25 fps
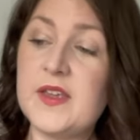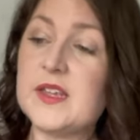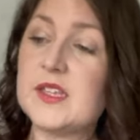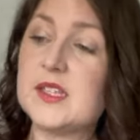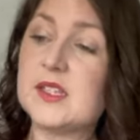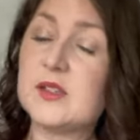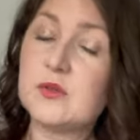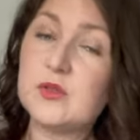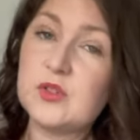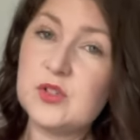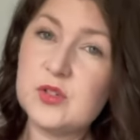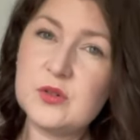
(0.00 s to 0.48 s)

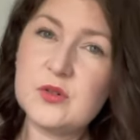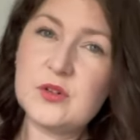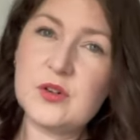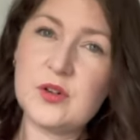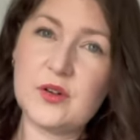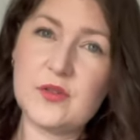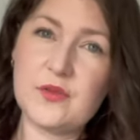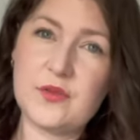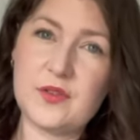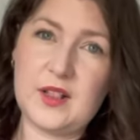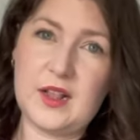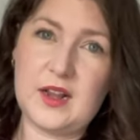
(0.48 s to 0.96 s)
so do
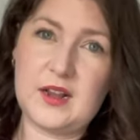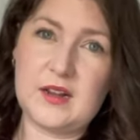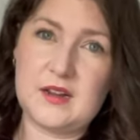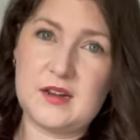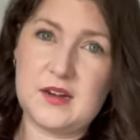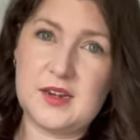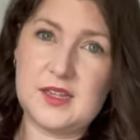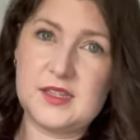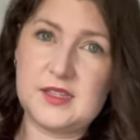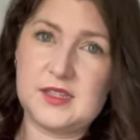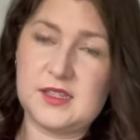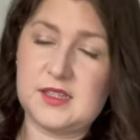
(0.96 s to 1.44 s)
look for that
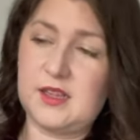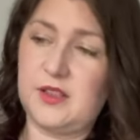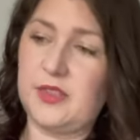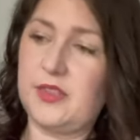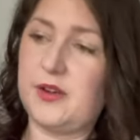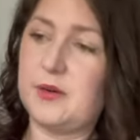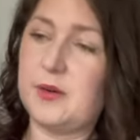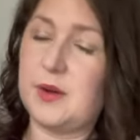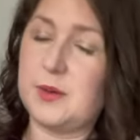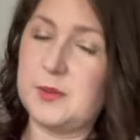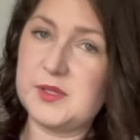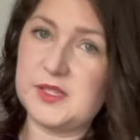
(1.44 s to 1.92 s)
guidance on
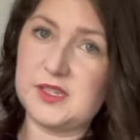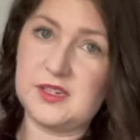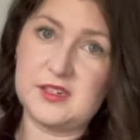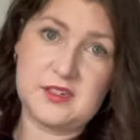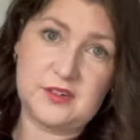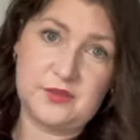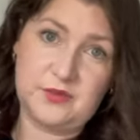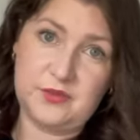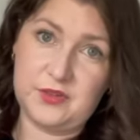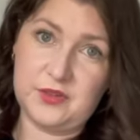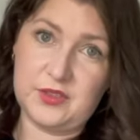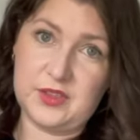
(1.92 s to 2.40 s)
their website
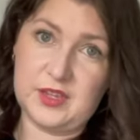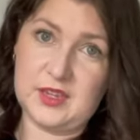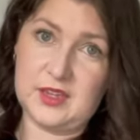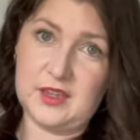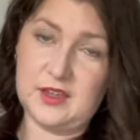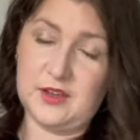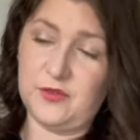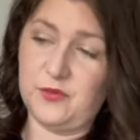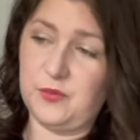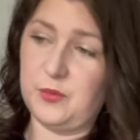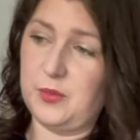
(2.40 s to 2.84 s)
if you're thinking of